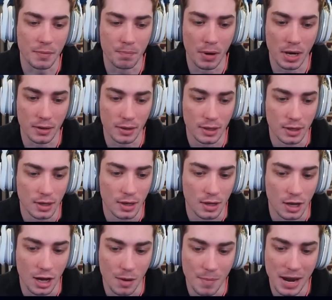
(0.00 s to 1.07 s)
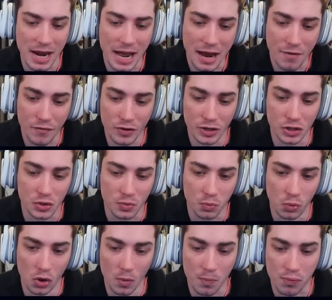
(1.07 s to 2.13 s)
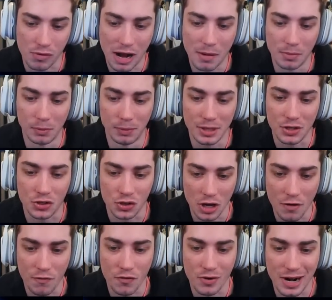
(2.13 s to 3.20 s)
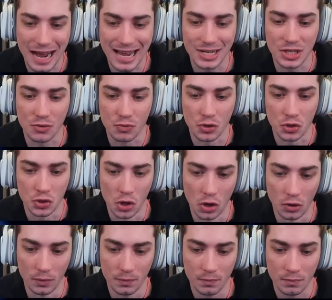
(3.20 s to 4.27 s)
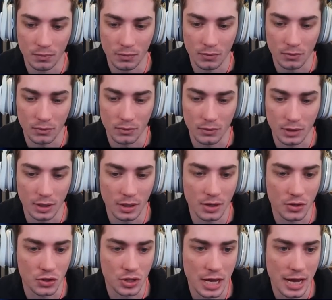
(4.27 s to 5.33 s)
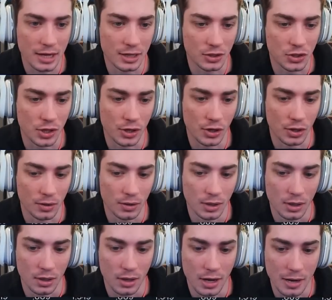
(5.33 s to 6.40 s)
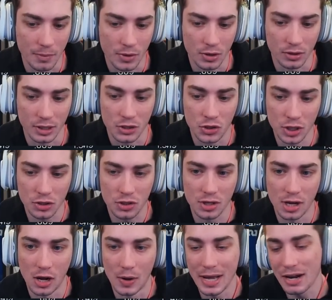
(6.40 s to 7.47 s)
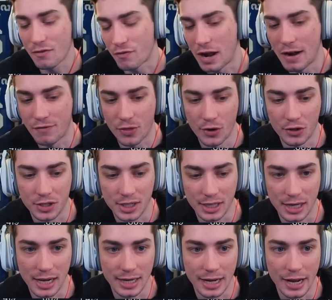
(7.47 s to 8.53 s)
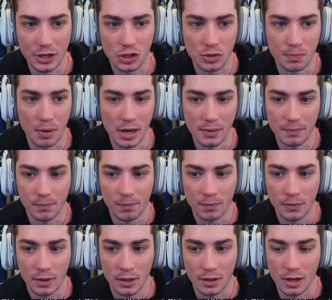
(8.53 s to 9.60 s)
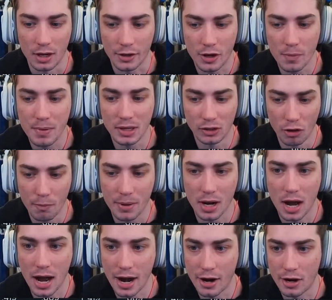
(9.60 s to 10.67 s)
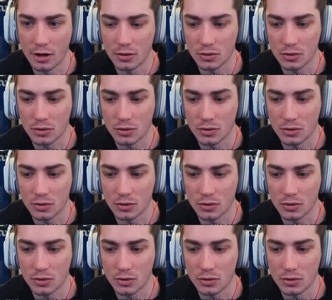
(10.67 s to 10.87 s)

But my average will probably suffer as a result into the standings here. I am currently 6-0, hitting .513, I guess, but could be a little bit higher.